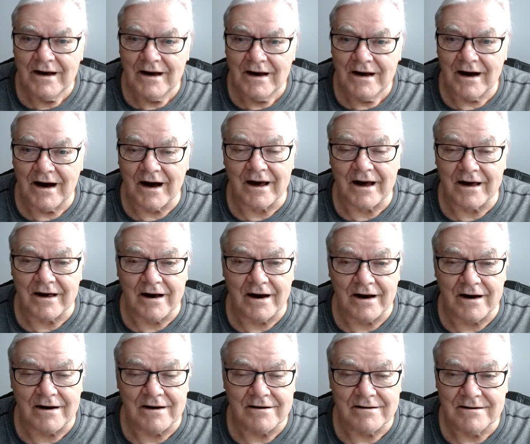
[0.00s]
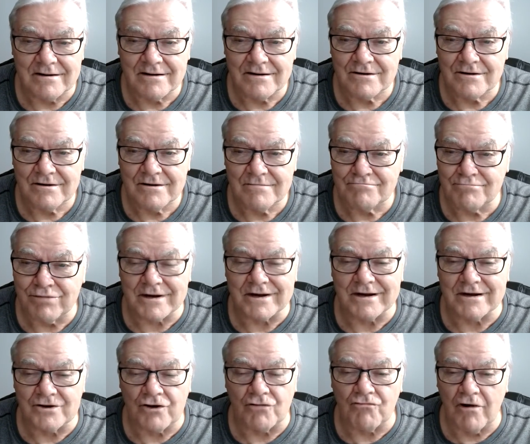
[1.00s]
I uh, put
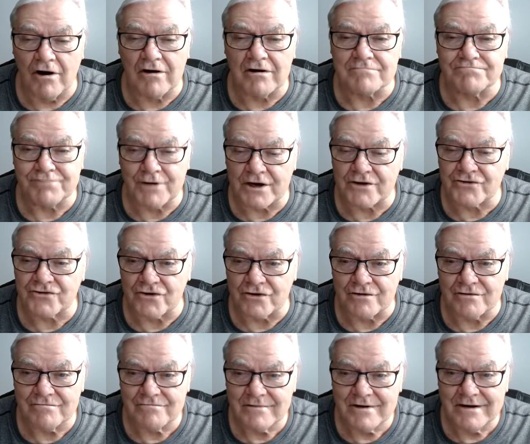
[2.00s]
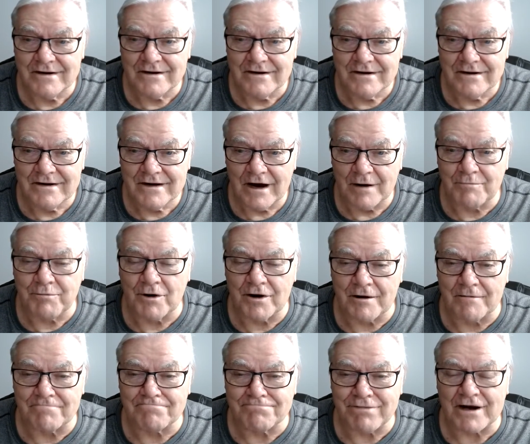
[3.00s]
in the wrong picture. I put
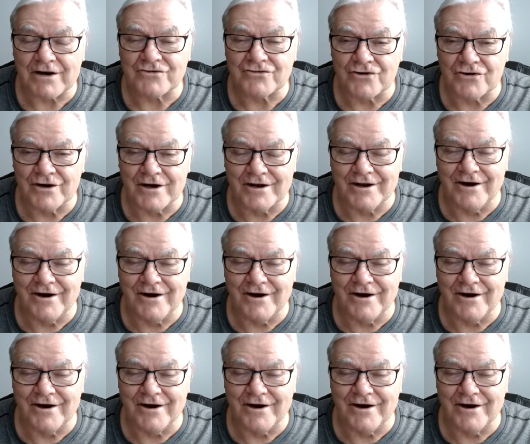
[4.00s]
a picture